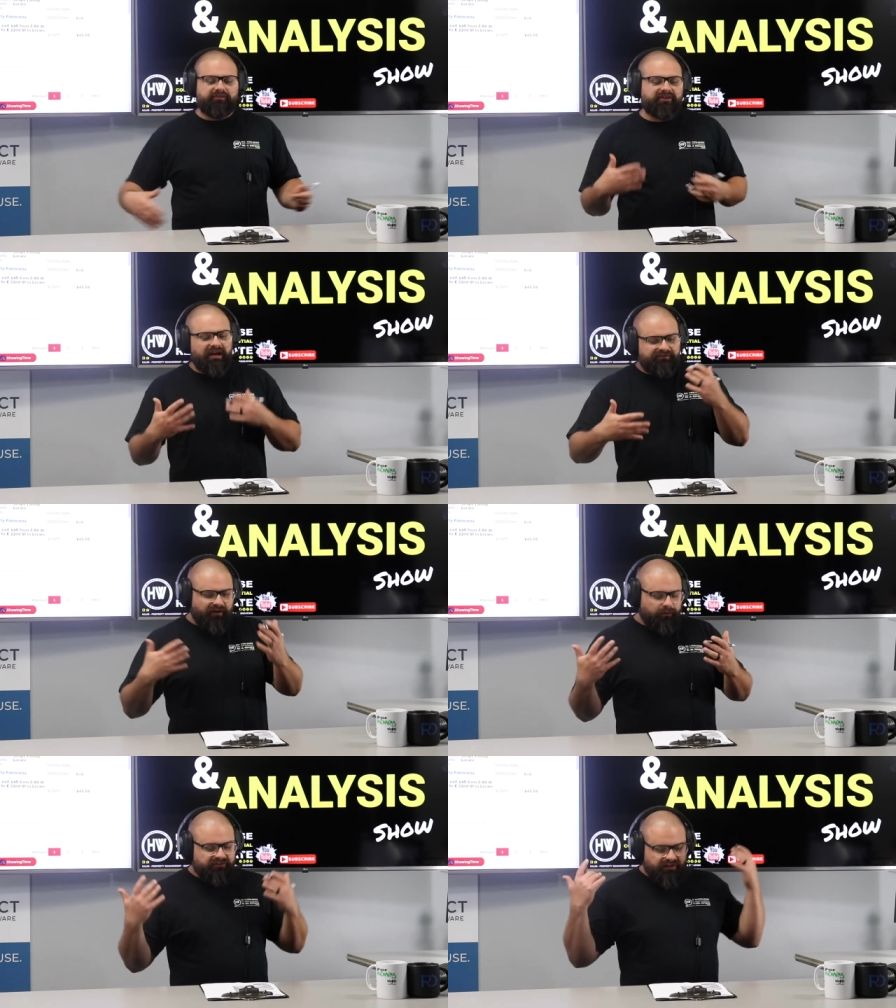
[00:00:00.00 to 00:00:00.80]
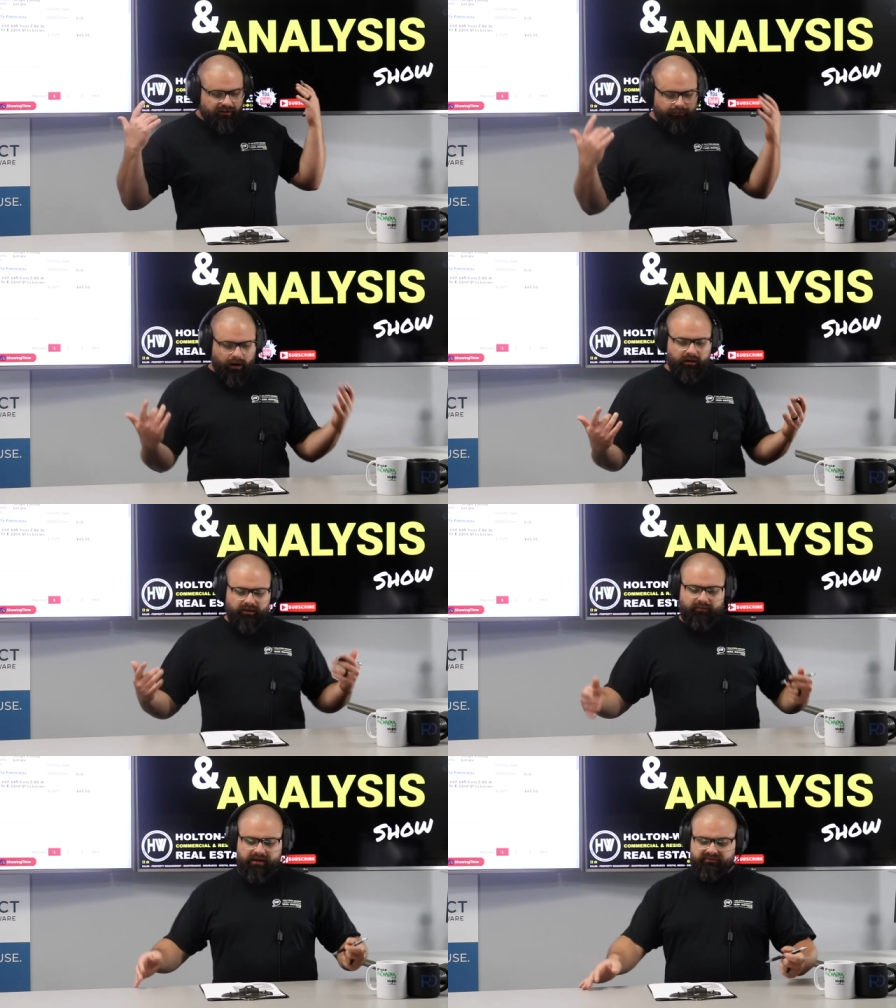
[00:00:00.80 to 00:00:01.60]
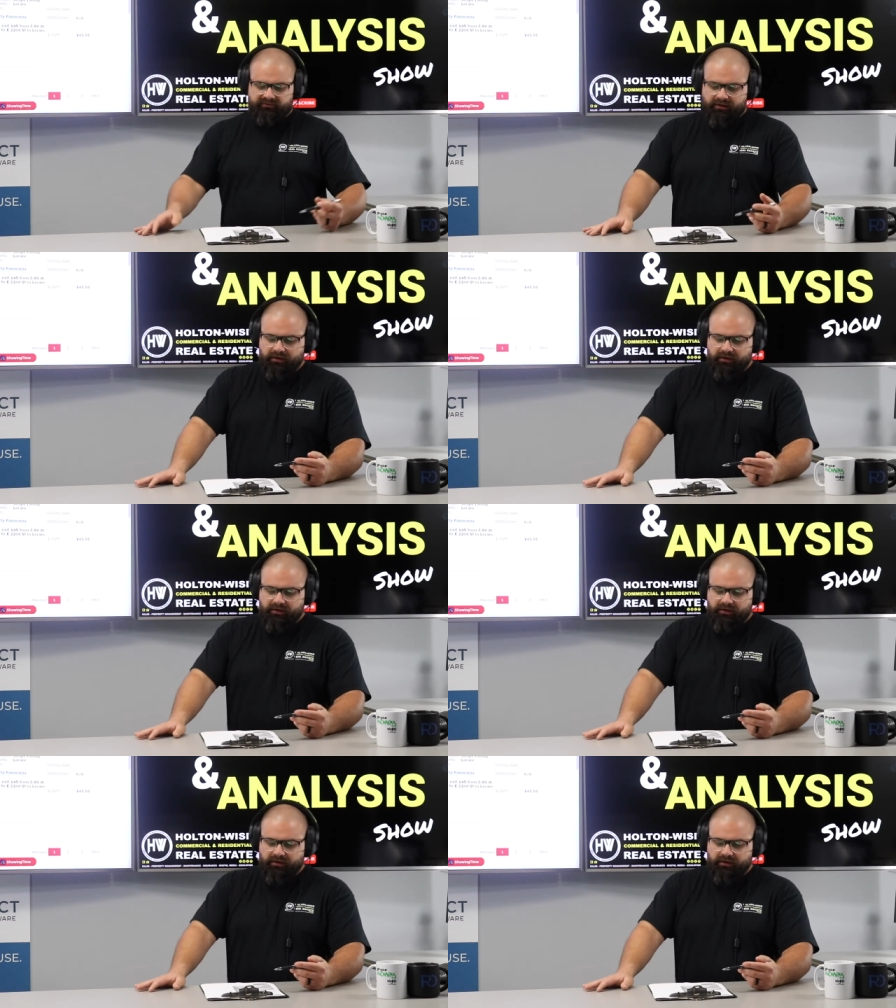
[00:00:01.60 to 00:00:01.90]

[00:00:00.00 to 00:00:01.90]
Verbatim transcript: So you got to focus on the market rents.